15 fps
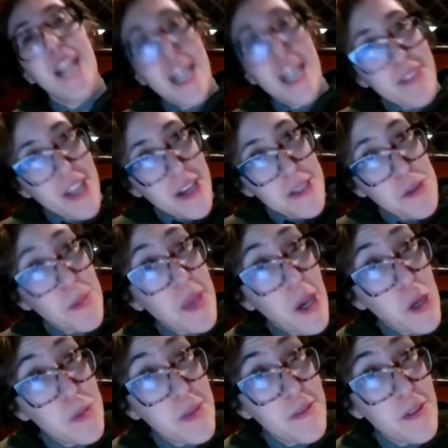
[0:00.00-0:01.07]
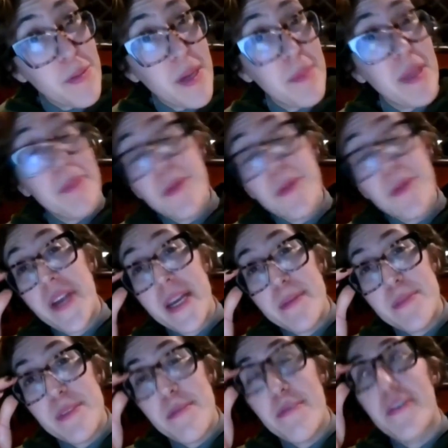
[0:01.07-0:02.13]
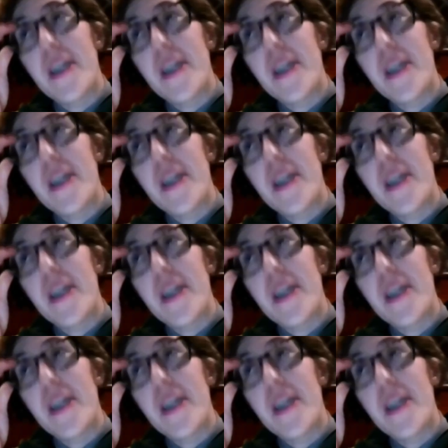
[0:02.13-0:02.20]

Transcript: Longfellow House will be open for public programs